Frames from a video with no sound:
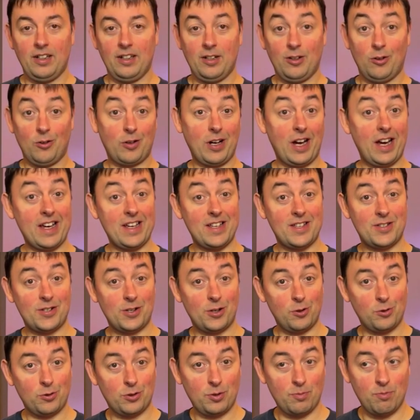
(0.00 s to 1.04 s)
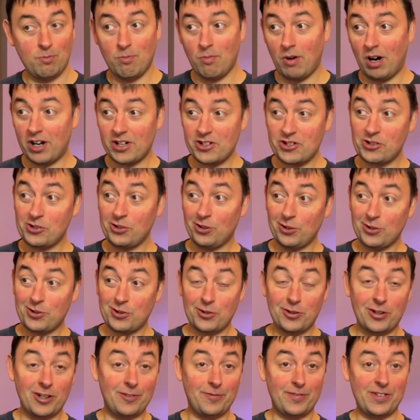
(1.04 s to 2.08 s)
Okay, so The Marginal
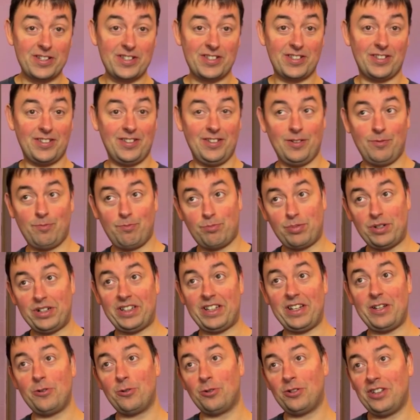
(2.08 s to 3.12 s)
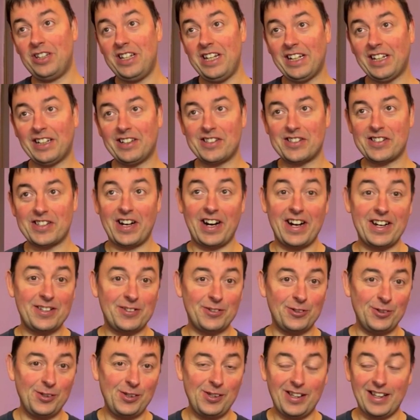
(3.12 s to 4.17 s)
Service, pretty unique
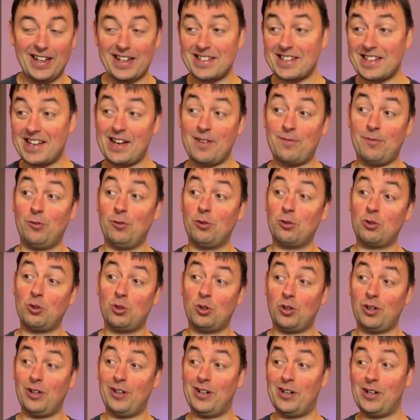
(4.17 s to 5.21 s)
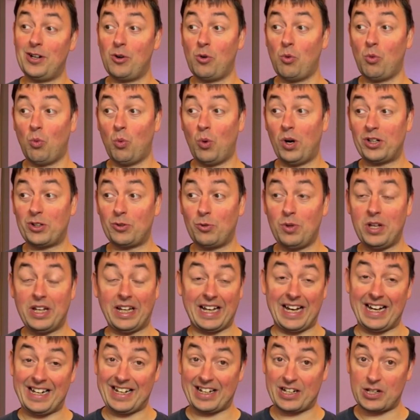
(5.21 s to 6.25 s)
title. Let's have a look what we
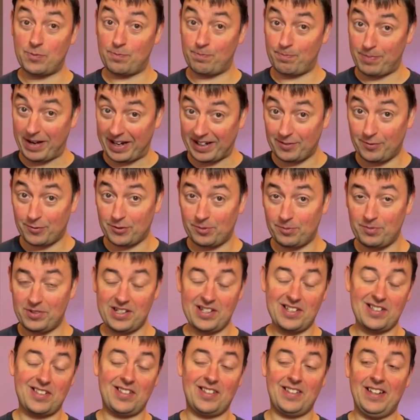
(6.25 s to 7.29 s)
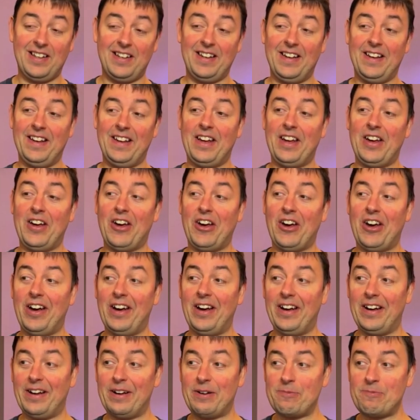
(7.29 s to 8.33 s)
can expect from this.
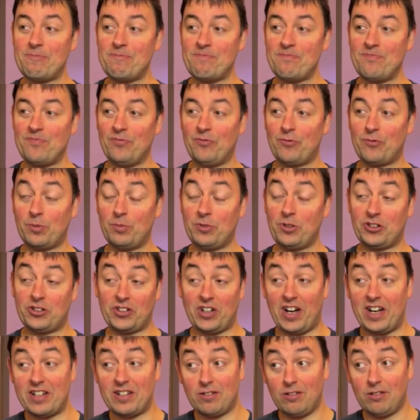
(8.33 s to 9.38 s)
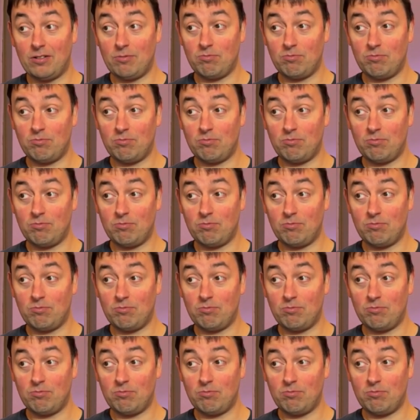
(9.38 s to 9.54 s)
From the title,